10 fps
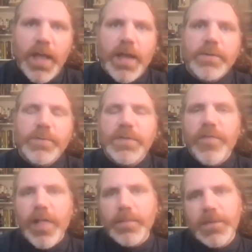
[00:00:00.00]
and it was
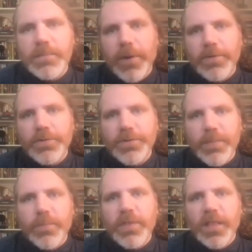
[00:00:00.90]
developed in
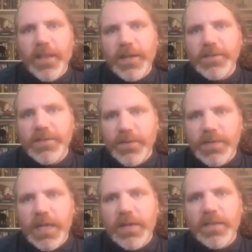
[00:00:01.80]
partnership with Elena
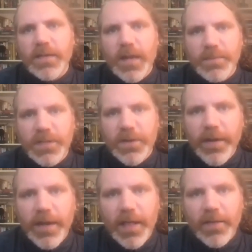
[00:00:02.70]
Sozed at the Thompson
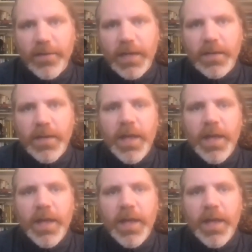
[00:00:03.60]
Art Gallery,